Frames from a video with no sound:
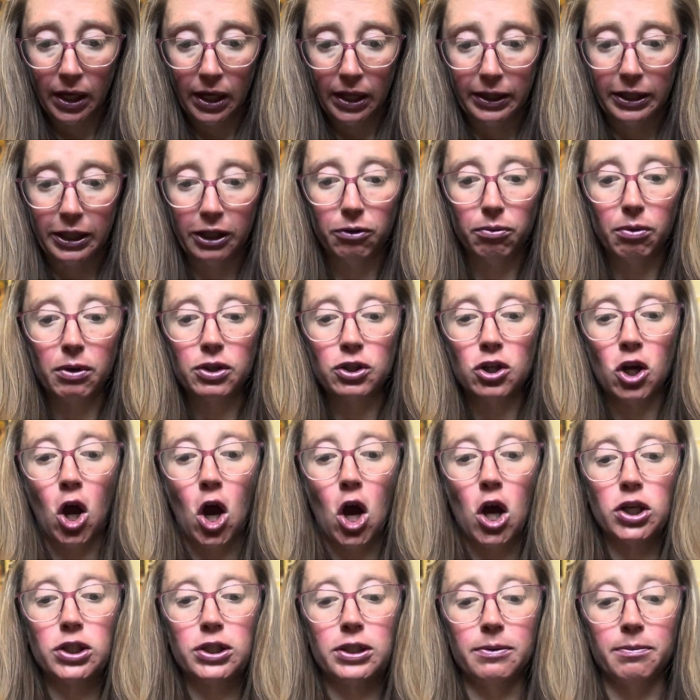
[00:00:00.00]
This one
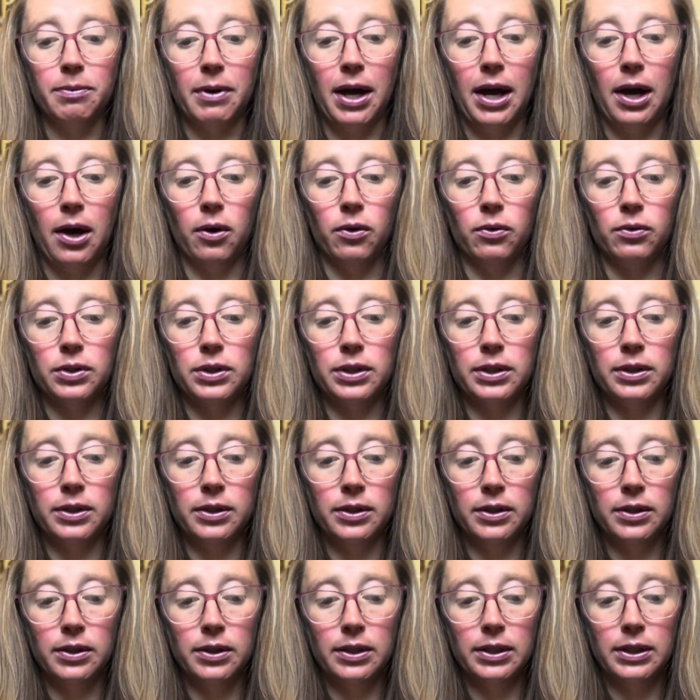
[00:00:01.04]
talks about
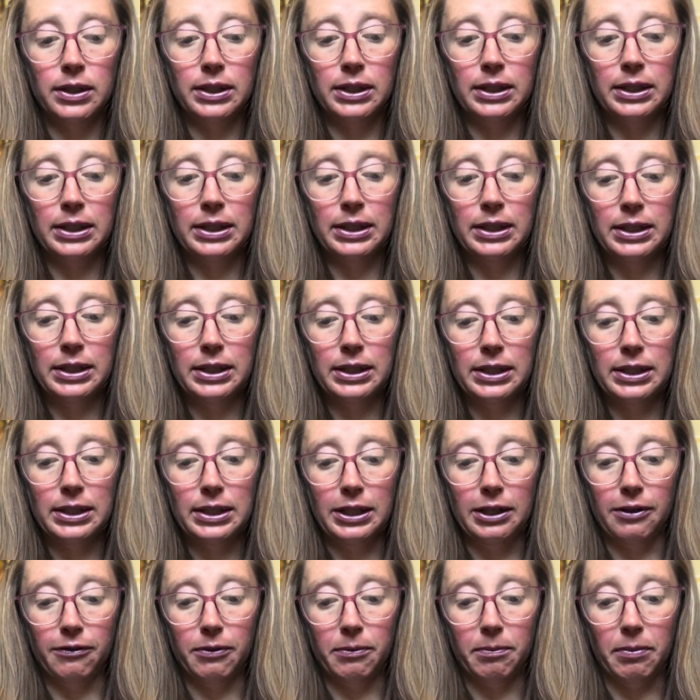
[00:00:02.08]

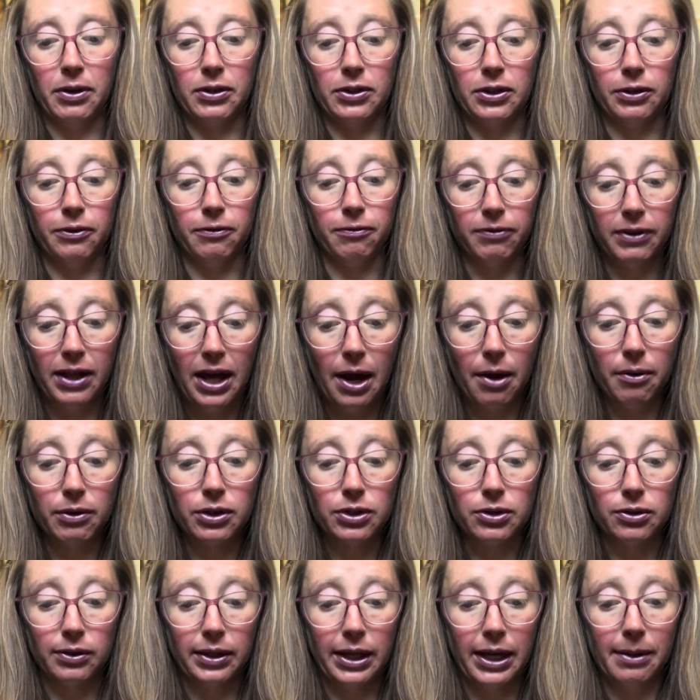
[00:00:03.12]
different parts of the flower.
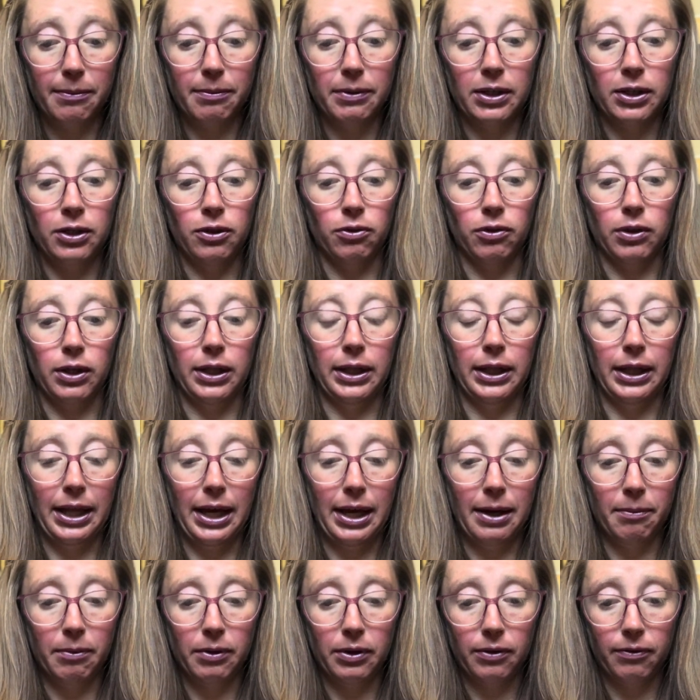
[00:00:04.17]
So labeling, you could
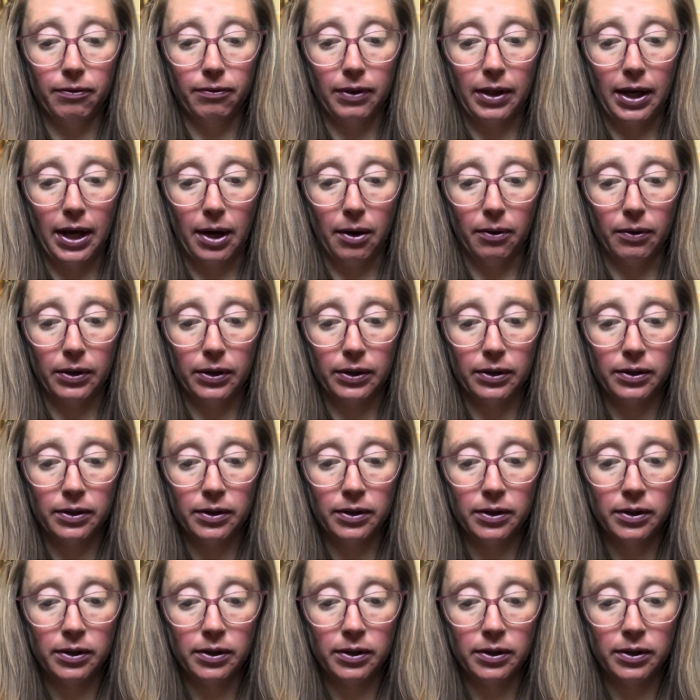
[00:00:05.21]
label the flower.